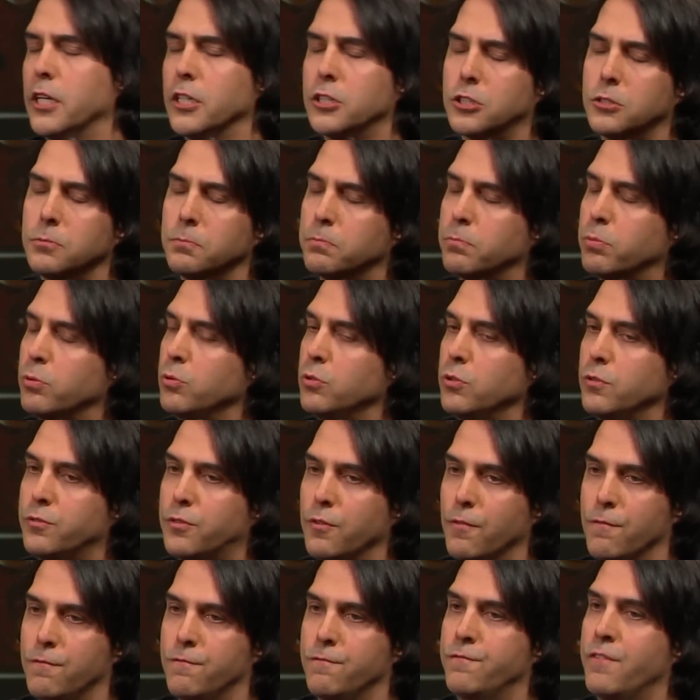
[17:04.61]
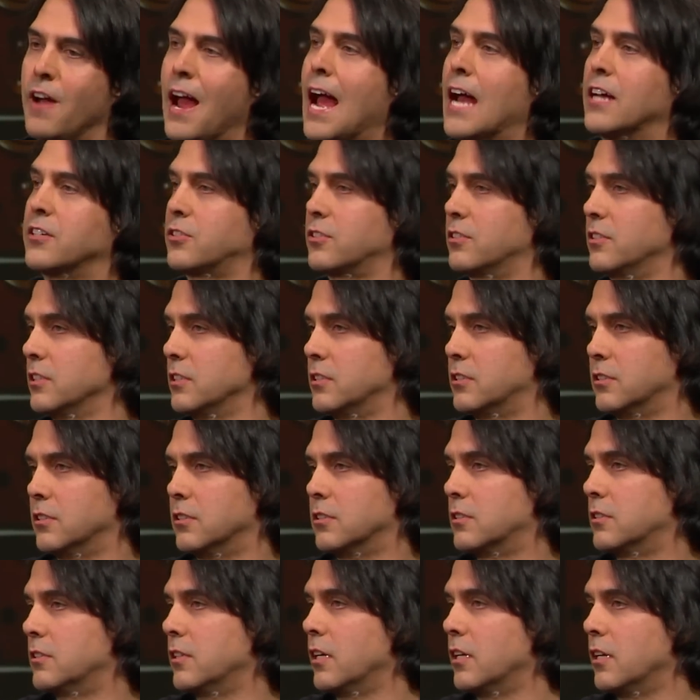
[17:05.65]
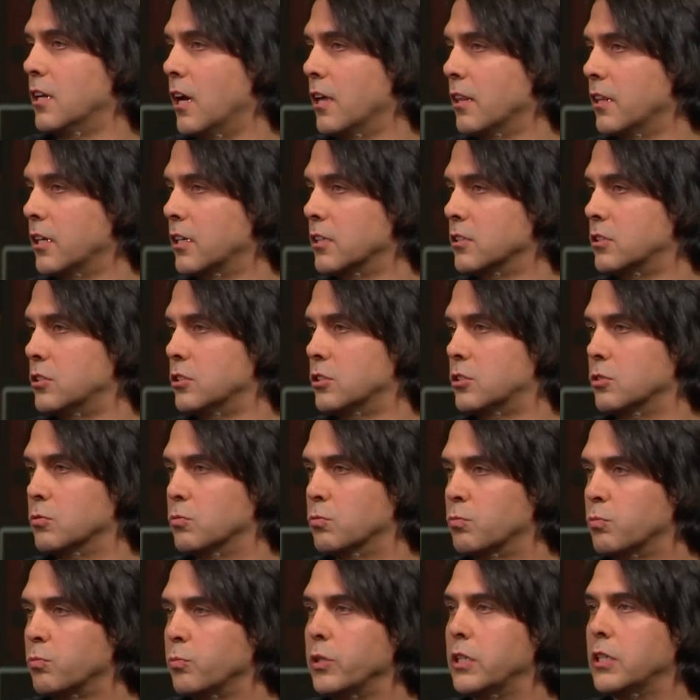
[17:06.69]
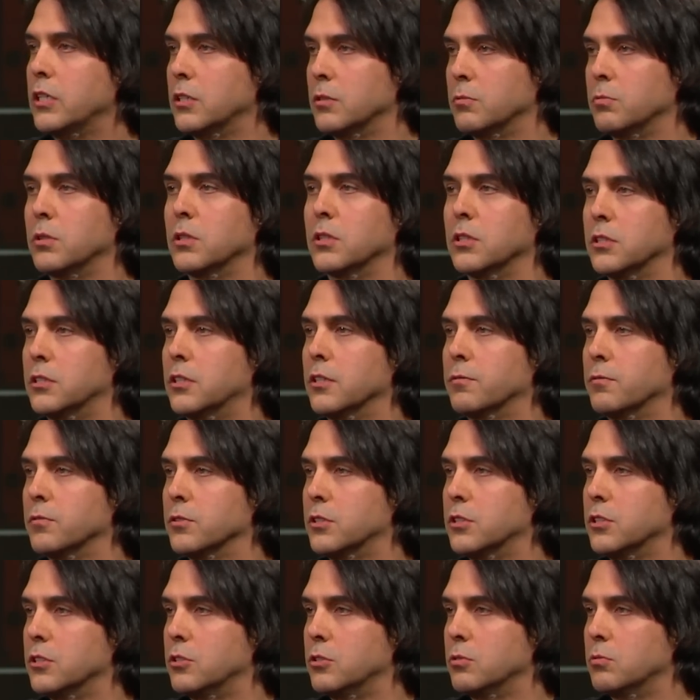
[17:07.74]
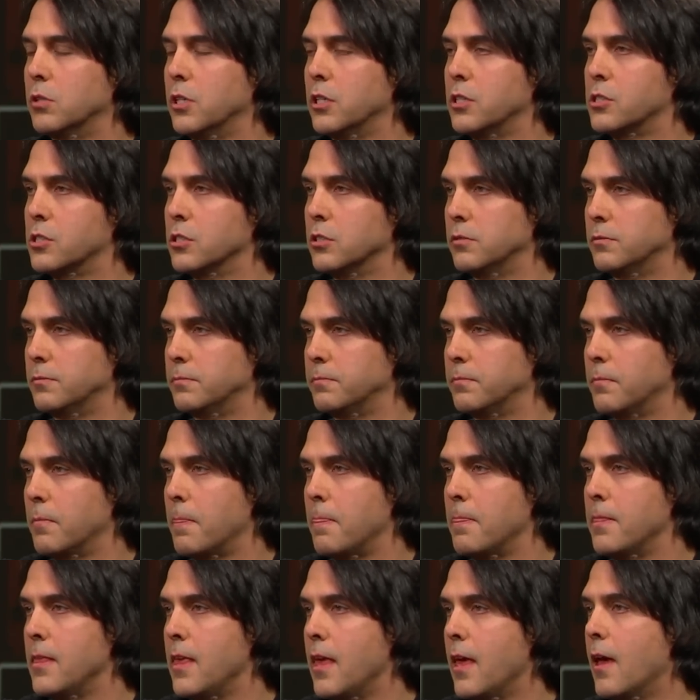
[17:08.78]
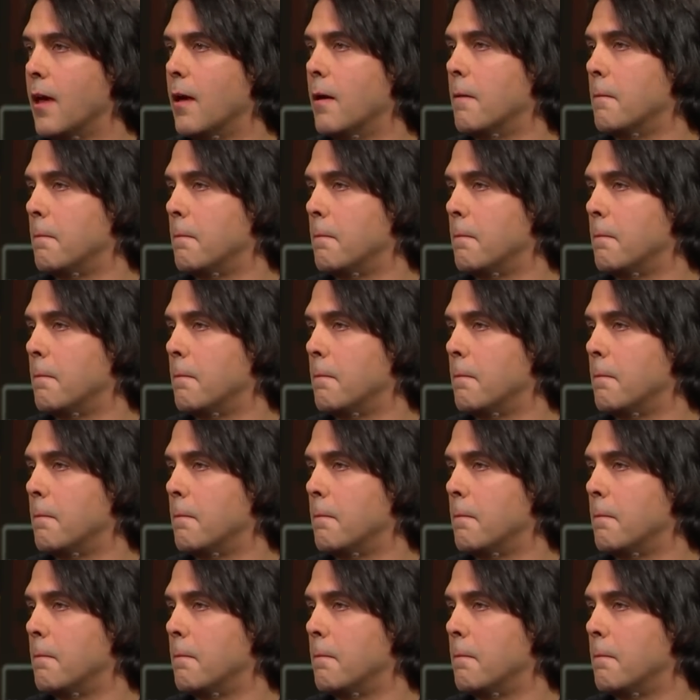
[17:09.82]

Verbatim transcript: It's improved vastly since then. I think it's yeah. just a really, really different situation. I think we're there. Yeah.